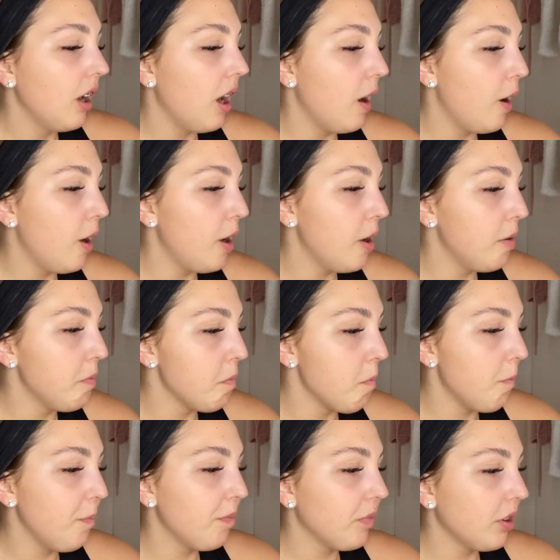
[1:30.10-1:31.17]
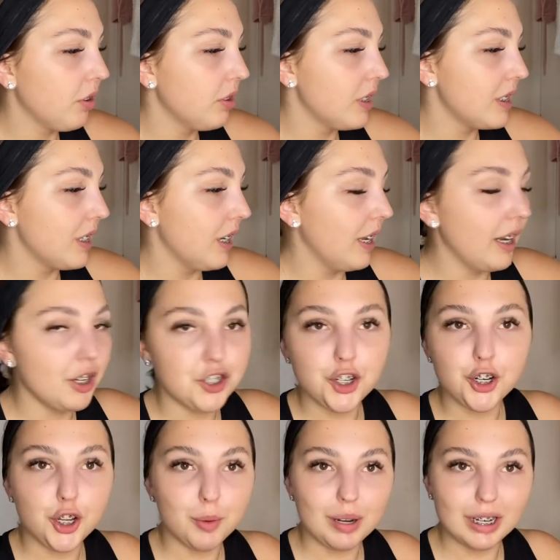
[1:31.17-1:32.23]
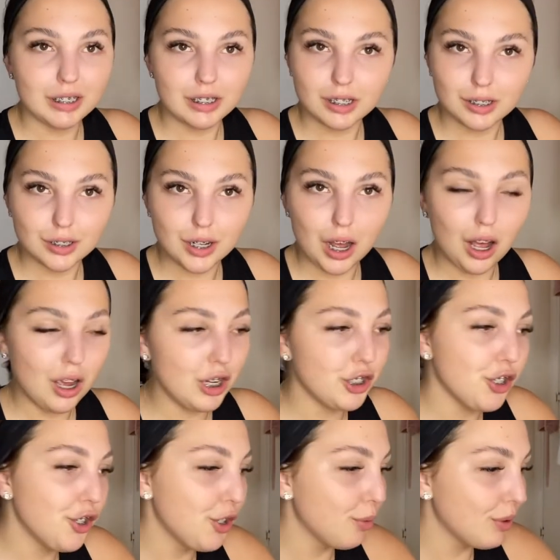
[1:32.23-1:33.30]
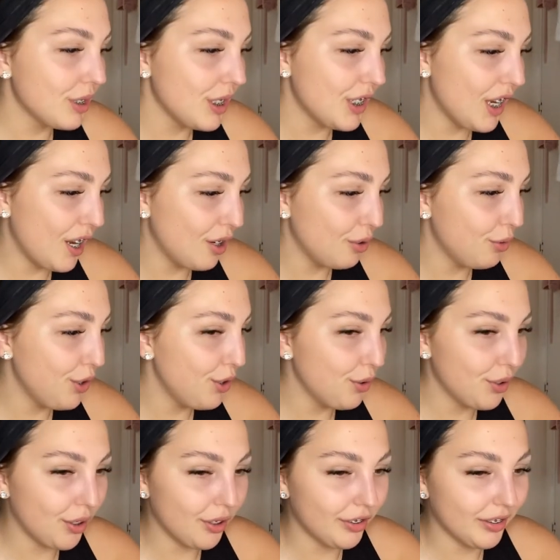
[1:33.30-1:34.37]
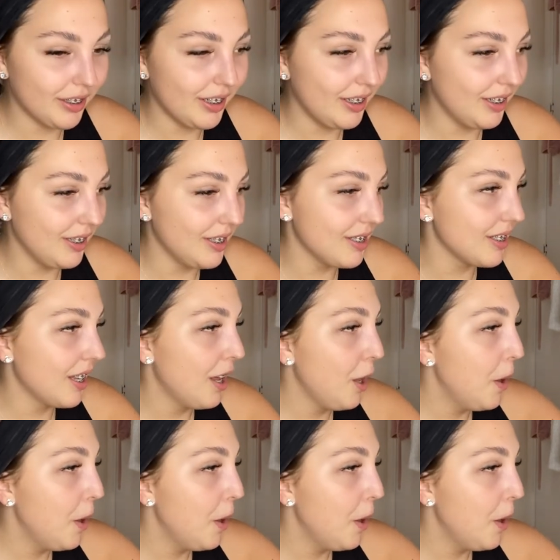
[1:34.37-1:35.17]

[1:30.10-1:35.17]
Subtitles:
Honestly, I don't know where to start. I don't know what to tell you guys.